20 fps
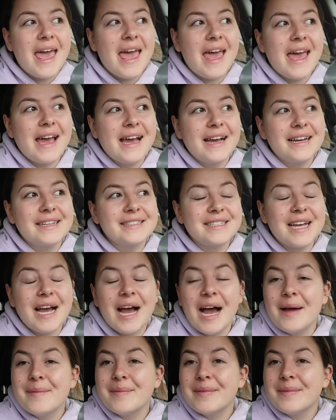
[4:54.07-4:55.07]
and
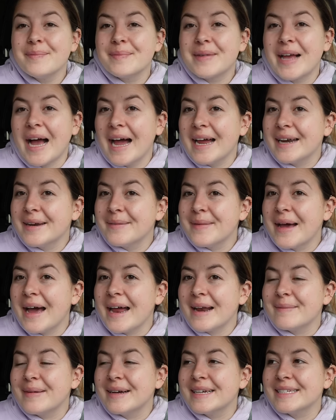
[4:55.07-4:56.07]
I'm kind of
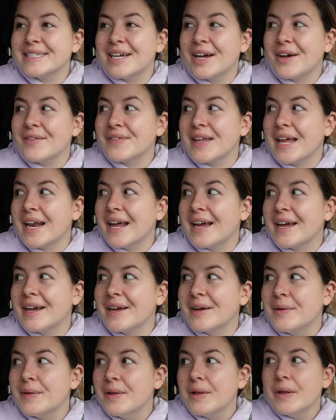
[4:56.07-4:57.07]
mad at myself that
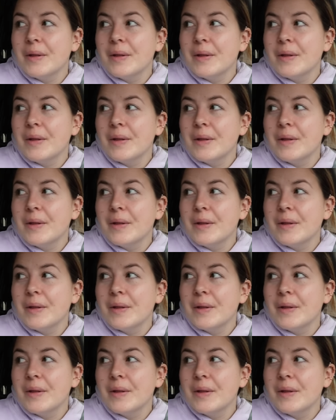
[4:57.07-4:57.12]
I